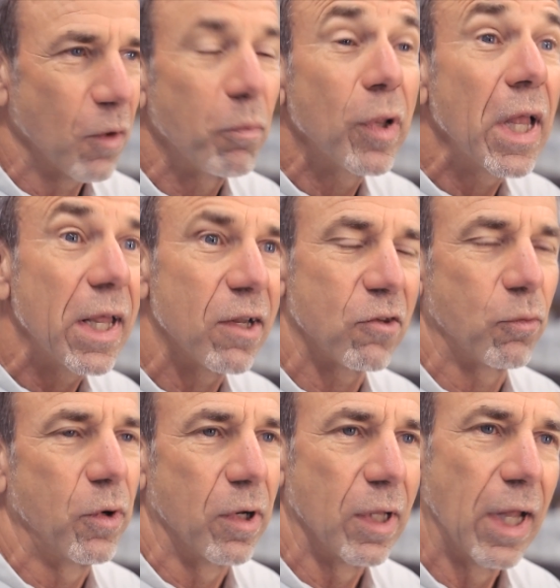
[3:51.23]
planets
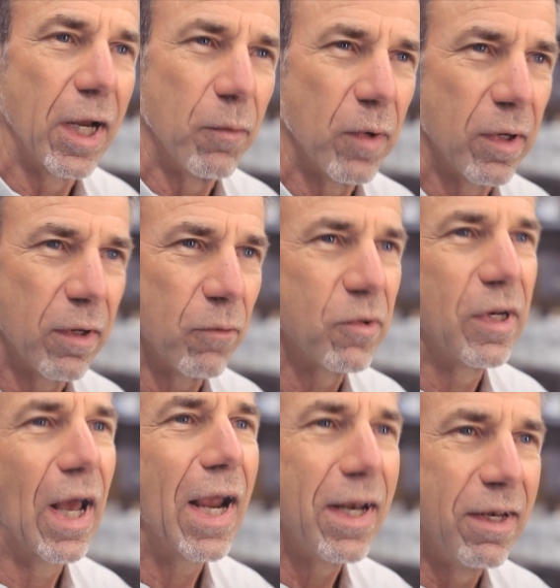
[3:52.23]
were in alignment. It was an
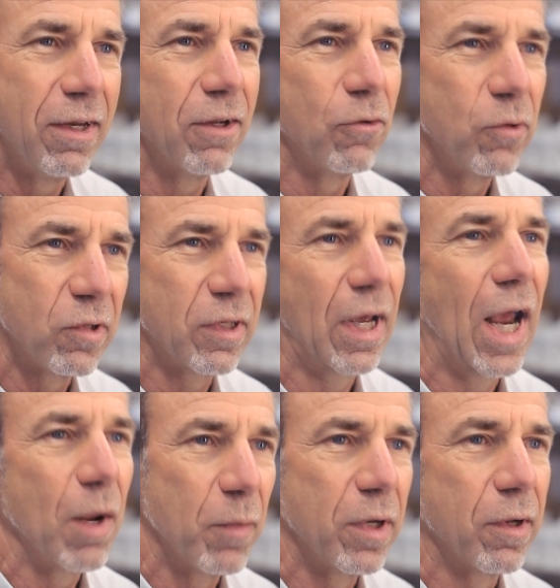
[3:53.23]
idea whose
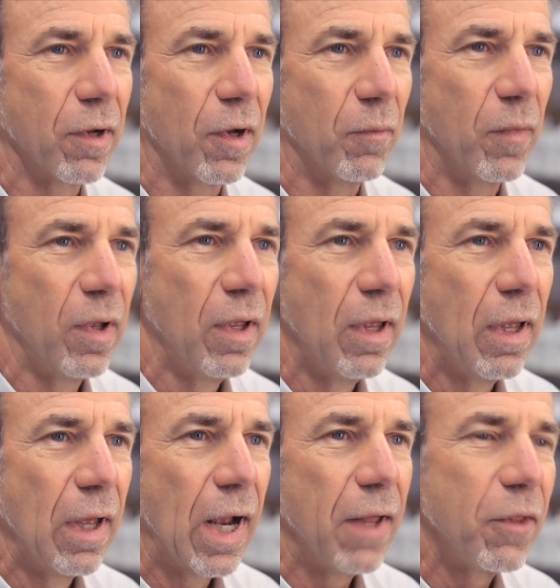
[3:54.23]
time had come.
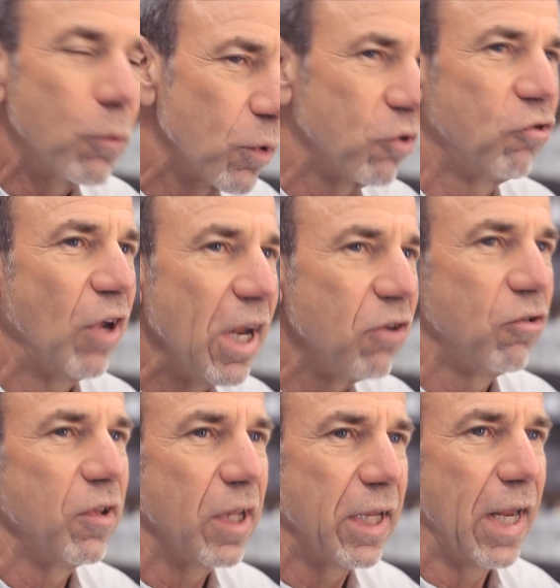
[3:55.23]
I think we're
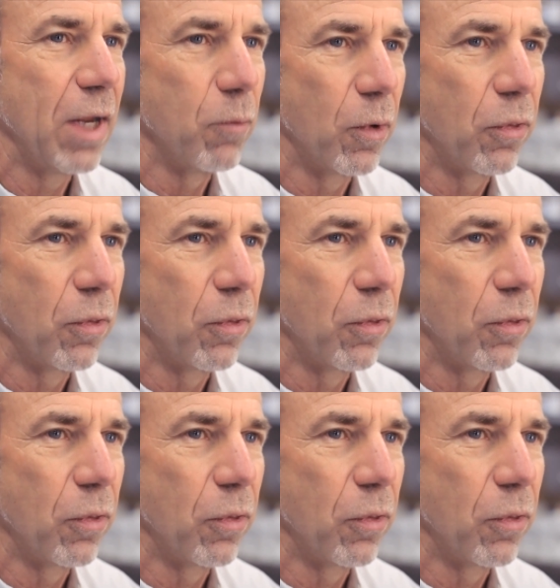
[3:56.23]
changing the game with